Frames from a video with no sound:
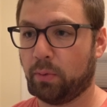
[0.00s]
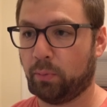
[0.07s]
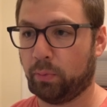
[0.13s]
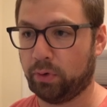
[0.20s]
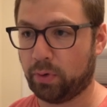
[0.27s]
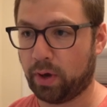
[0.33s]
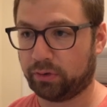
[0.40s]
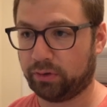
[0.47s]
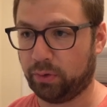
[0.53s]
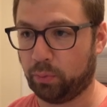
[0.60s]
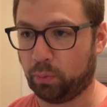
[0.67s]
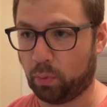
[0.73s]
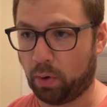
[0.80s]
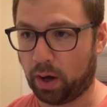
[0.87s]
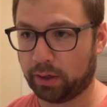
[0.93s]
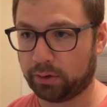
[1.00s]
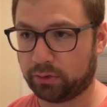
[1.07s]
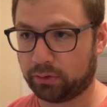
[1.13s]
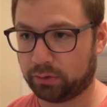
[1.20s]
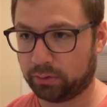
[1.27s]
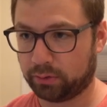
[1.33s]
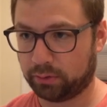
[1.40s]
when you actually
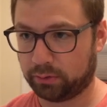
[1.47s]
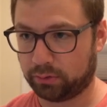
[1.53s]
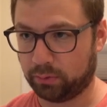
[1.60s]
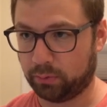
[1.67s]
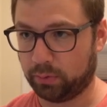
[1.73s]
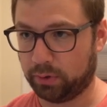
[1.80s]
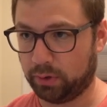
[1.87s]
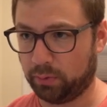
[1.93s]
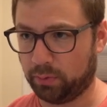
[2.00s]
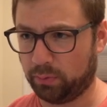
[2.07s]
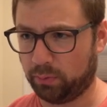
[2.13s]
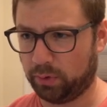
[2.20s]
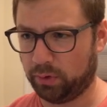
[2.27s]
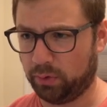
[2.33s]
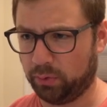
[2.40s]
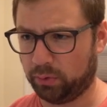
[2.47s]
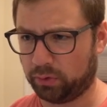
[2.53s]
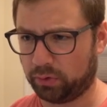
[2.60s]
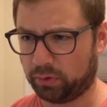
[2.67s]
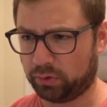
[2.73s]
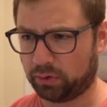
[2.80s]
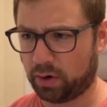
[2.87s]
watch, so when you when you
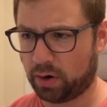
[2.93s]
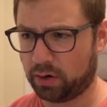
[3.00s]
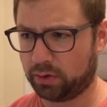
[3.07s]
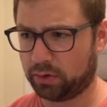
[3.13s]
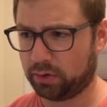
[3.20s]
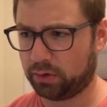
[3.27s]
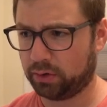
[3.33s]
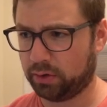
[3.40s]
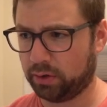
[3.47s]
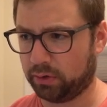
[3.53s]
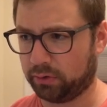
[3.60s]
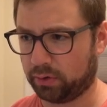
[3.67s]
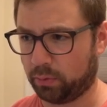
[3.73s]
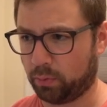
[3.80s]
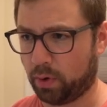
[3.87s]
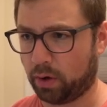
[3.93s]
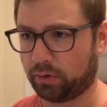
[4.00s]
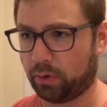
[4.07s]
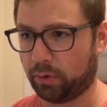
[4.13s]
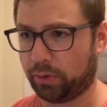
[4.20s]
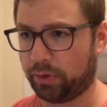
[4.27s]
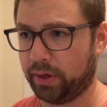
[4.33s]
start, it's going to watch
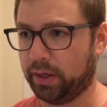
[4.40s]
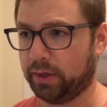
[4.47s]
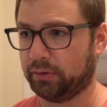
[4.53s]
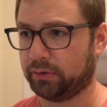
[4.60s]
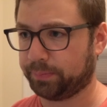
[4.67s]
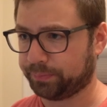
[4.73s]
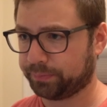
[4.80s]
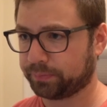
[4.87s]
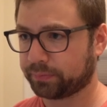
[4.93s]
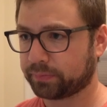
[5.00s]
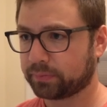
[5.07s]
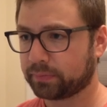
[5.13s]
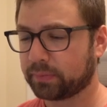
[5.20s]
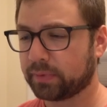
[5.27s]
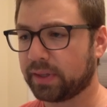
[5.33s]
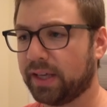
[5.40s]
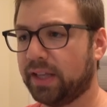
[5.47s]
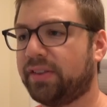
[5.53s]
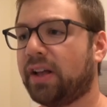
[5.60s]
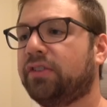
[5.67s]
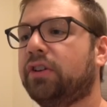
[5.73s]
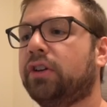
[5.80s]
all things.
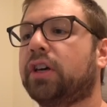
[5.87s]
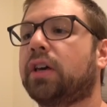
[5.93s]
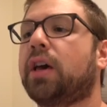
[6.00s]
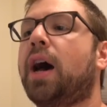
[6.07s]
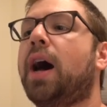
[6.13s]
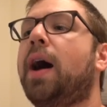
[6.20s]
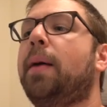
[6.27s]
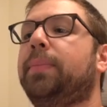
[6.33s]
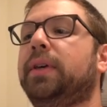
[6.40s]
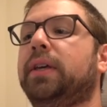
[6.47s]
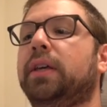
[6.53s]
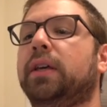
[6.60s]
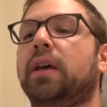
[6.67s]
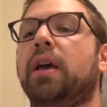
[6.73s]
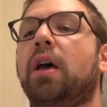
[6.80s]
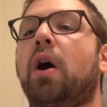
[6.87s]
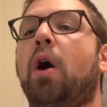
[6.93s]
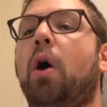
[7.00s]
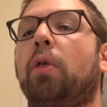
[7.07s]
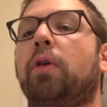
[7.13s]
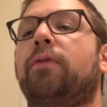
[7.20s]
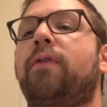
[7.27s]
It's actually going to copy
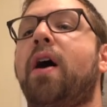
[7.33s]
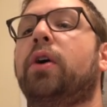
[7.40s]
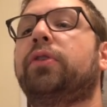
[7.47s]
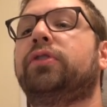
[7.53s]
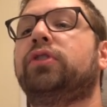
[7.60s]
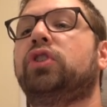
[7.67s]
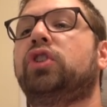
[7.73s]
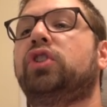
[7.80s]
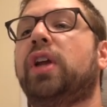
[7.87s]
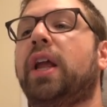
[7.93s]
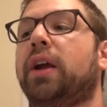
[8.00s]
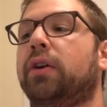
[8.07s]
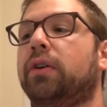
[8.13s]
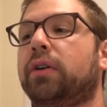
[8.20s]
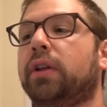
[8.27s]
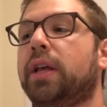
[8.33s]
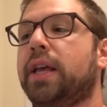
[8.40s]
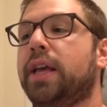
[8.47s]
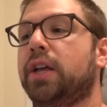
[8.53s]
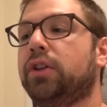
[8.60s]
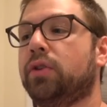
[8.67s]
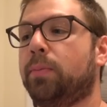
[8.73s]
all the files and shared
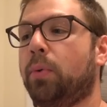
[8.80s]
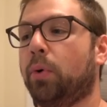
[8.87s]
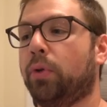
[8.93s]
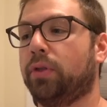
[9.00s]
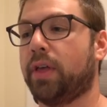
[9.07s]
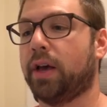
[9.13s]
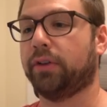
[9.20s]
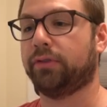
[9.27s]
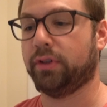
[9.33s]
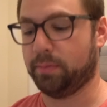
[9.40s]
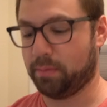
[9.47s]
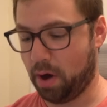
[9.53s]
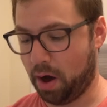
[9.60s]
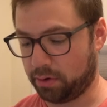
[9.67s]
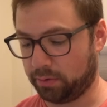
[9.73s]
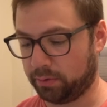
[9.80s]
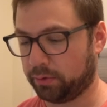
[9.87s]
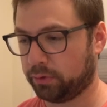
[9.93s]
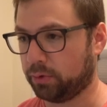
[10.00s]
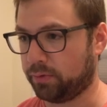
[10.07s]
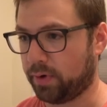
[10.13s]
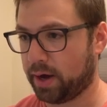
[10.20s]
into both legacy and modern.
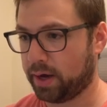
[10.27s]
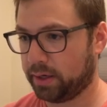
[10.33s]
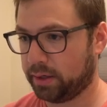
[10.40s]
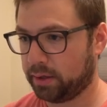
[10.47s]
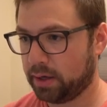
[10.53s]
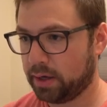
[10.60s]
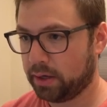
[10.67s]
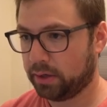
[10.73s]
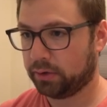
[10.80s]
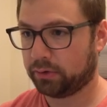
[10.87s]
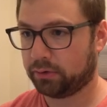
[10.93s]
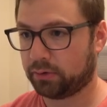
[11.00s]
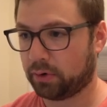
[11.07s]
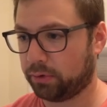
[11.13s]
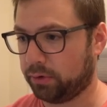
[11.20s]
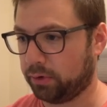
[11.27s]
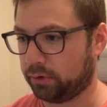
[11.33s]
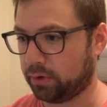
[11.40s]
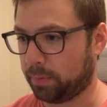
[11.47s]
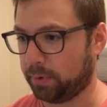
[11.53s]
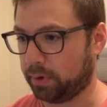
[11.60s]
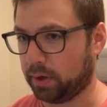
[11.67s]
So if I start this
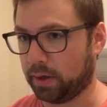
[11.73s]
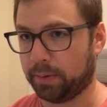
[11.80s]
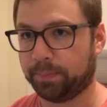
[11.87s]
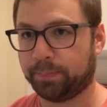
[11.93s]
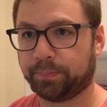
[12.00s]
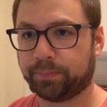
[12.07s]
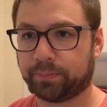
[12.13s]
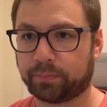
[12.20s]
up again,